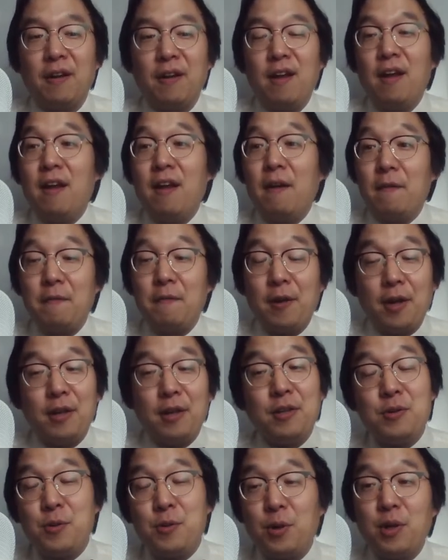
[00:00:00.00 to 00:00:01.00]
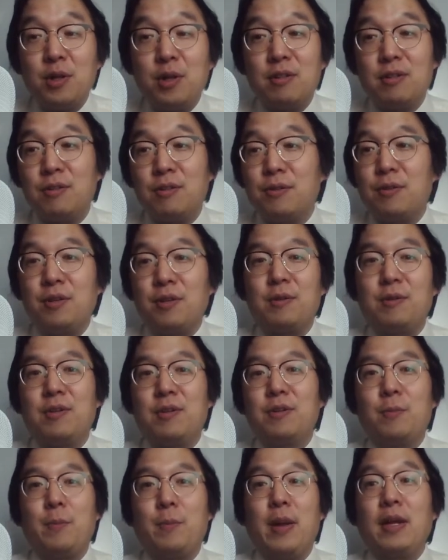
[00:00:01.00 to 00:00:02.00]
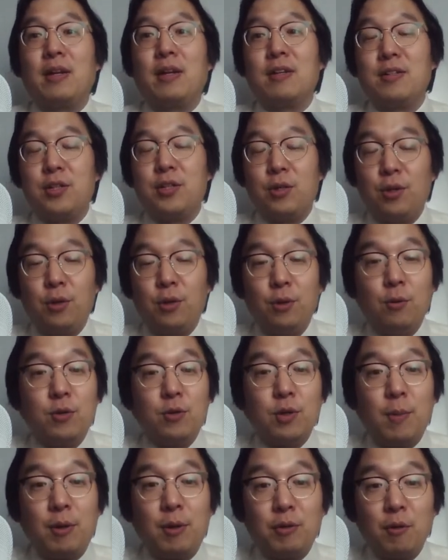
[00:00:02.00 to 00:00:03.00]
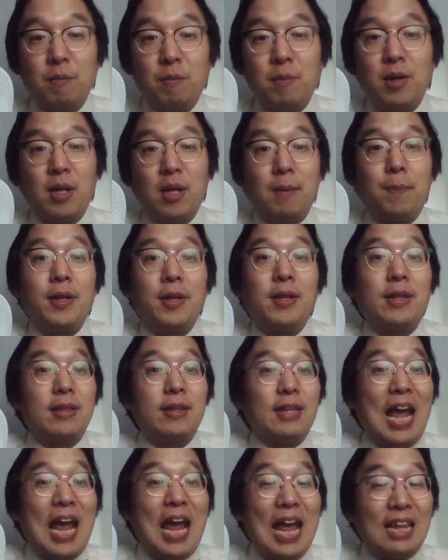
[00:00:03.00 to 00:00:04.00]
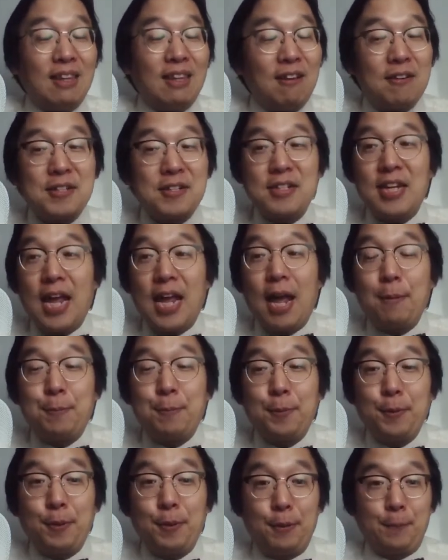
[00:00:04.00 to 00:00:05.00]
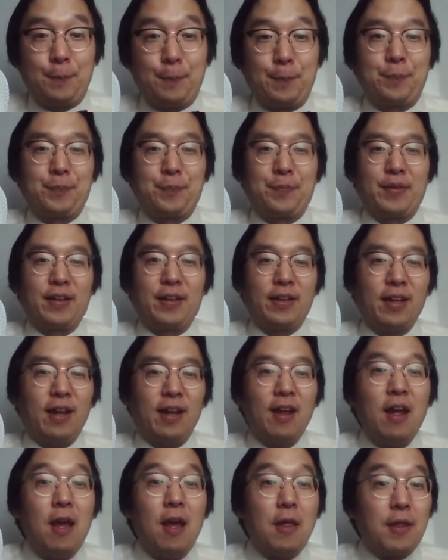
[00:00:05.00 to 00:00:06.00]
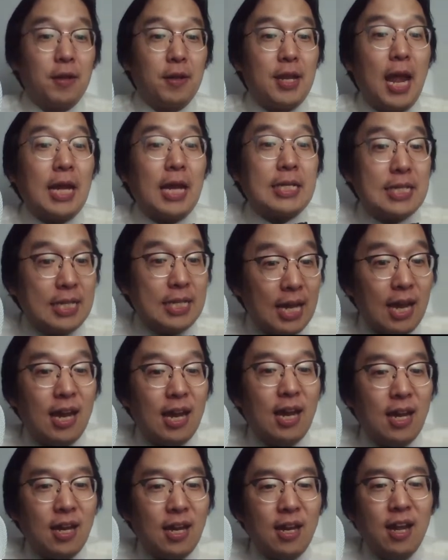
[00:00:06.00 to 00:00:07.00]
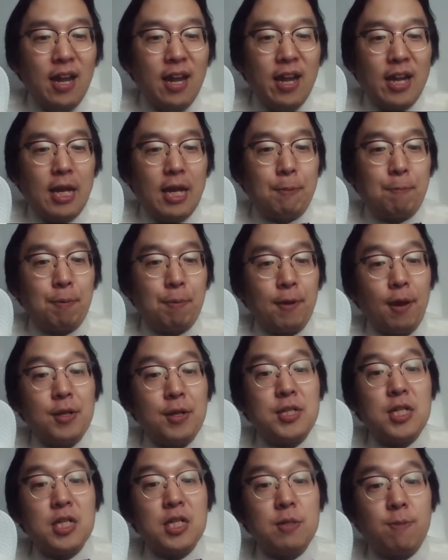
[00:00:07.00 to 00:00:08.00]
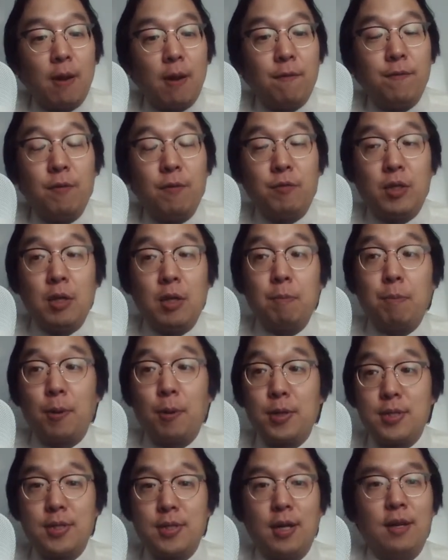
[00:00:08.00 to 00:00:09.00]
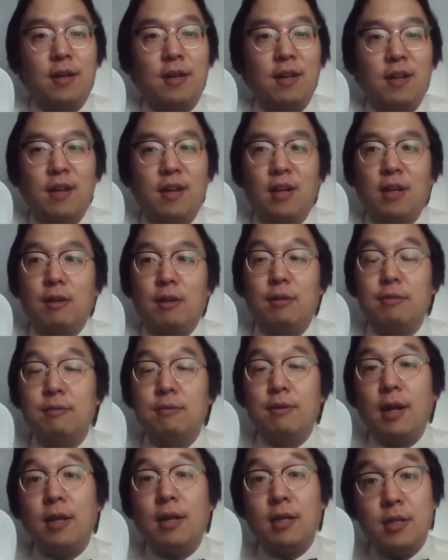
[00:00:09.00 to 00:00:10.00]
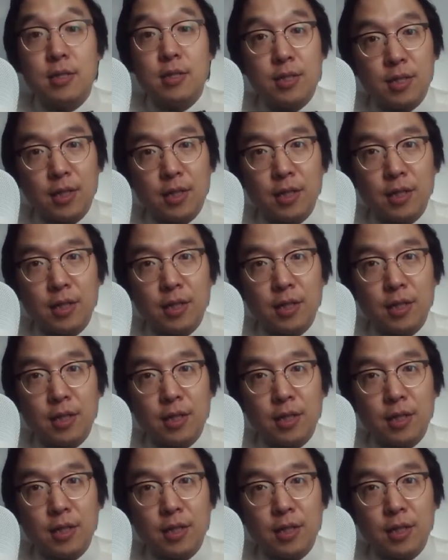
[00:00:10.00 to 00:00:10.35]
Well, you're gonna make a huge amount of money, but that doesn't happen. Okay, the next day it plunges by 15%. Crazy.